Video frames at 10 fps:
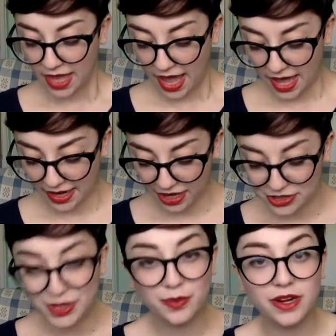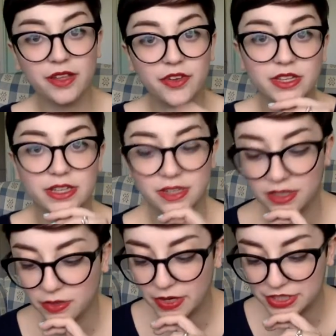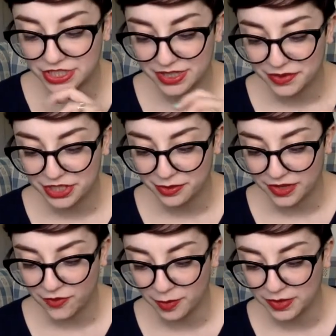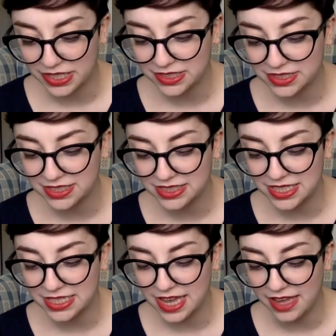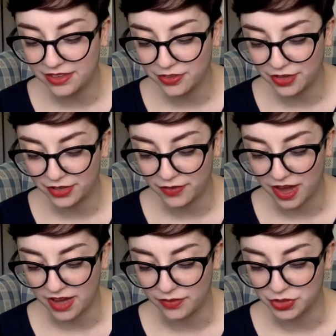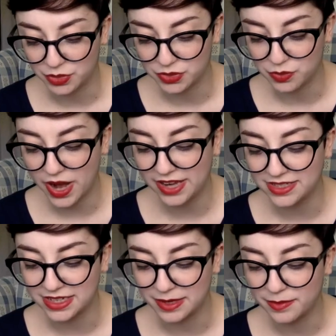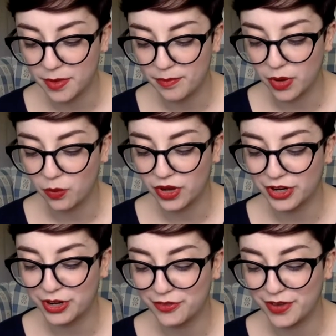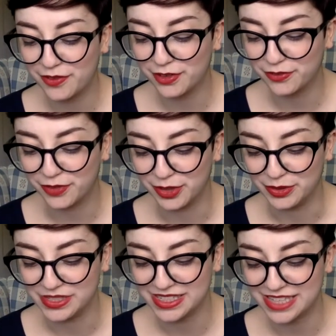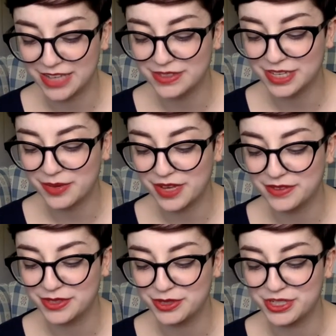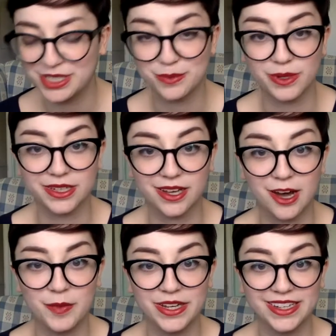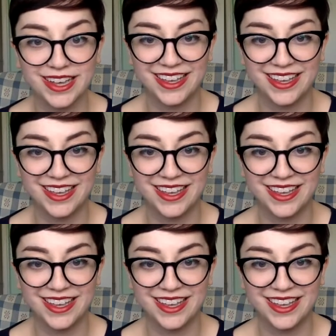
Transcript: And I also had one other little question, which from Little C835, which was random, but what are your favorite foods? Sounds like we have sushi as one in common.